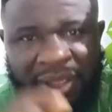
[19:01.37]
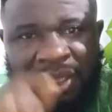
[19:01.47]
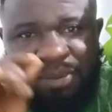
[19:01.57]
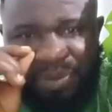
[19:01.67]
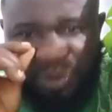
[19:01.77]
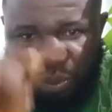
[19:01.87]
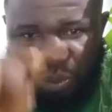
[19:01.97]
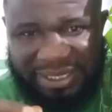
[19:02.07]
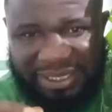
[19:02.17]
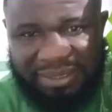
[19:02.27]
maybe
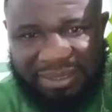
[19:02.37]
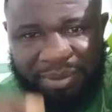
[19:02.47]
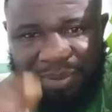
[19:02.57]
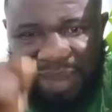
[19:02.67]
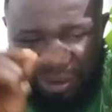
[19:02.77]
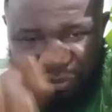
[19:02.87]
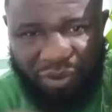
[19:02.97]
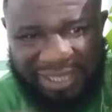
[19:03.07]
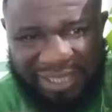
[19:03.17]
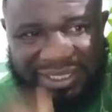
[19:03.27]
rheumatism, maybe
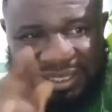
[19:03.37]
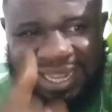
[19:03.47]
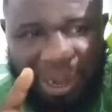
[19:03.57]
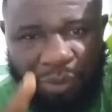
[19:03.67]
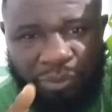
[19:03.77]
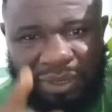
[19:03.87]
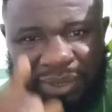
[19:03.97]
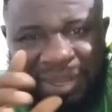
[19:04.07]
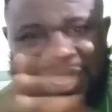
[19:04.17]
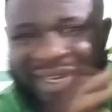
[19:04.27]
arthritis, gout,
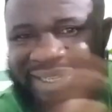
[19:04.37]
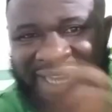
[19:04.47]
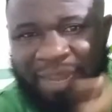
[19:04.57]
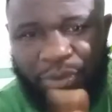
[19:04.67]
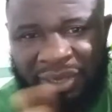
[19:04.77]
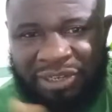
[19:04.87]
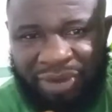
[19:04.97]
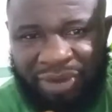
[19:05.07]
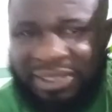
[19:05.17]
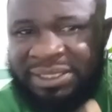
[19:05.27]
any type of
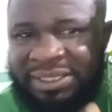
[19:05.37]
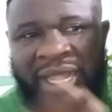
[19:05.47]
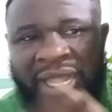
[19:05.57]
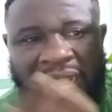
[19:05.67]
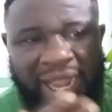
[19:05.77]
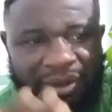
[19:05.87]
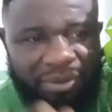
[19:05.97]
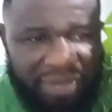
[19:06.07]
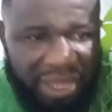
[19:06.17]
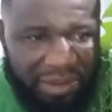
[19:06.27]
arthritis, I
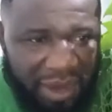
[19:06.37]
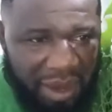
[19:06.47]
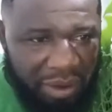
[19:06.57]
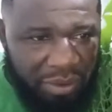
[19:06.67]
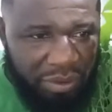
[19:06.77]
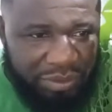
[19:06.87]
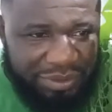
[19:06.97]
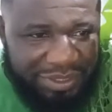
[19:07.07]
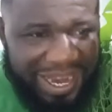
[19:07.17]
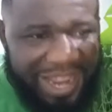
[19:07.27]
don't care for how long.
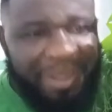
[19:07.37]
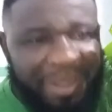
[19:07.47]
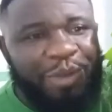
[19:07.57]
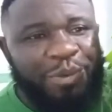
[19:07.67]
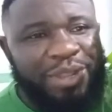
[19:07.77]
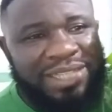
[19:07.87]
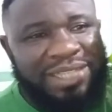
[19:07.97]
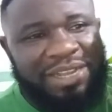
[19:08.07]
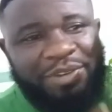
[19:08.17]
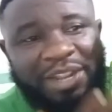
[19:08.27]
Try. We as
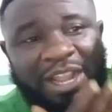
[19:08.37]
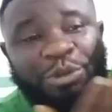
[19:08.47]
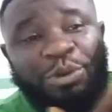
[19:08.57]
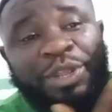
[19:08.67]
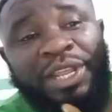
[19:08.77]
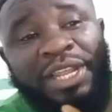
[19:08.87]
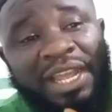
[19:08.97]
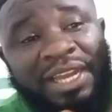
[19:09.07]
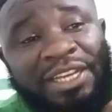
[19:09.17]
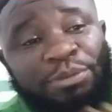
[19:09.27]
Africa,
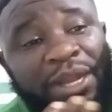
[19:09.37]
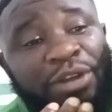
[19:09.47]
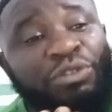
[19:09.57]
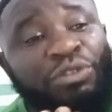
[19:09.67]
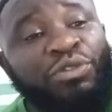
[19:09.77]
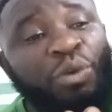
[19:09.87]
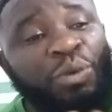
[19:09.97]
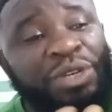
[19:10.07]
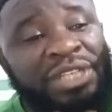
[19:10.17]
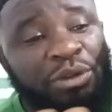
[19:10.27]
here this plant grow
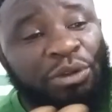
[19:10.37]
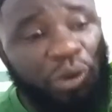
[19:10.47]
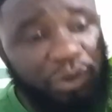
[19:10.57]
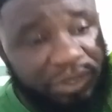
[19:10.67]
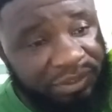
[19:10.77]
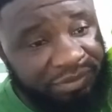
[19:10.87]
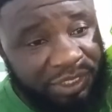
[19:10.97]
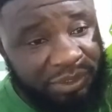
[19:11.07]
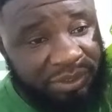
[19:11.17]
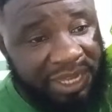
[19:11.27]
without
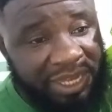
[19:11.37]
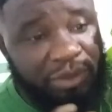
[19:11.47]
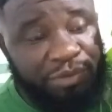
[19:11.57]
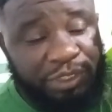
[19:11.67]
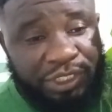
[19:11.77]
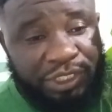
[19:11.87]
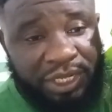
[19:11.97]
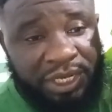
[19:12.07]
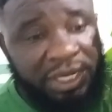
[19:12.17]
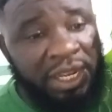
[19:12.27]
cultivation. Thank you for sharing.